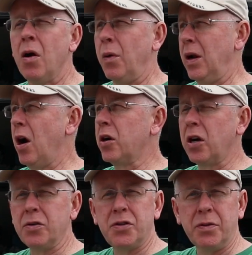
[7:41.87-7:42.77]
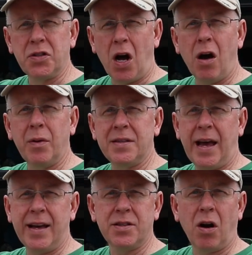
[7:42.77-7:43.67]
Well, our go-to is always
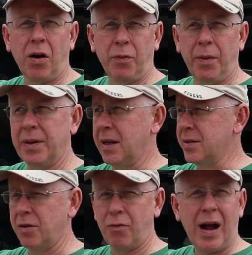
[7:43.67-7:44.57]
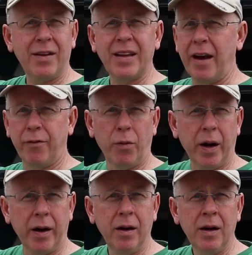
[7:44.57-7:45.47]
Ace Hardware because they're around
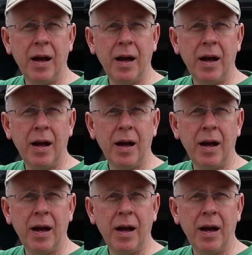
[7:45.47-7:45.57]
everywhere